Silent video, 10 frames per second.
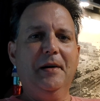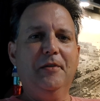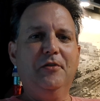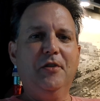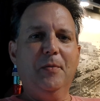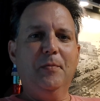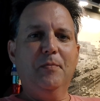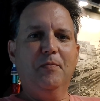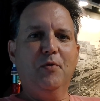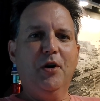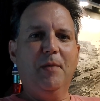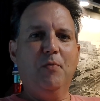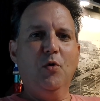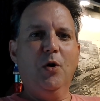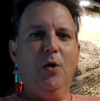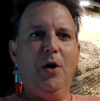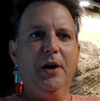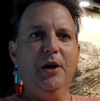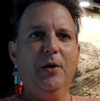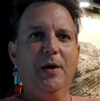some pretty poor audio.